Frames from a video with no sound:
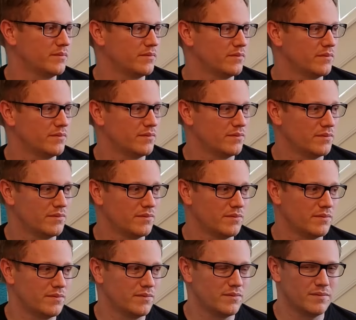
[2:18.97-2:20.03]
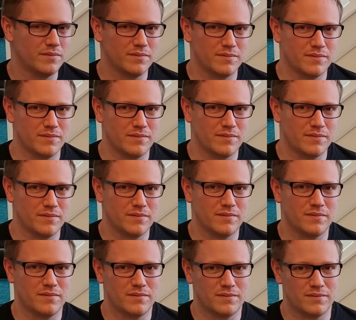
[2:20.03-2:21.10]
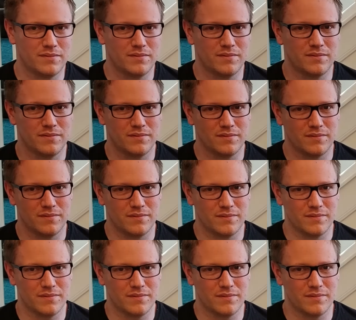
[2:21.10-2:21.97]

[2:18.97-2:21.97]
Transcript: (silent)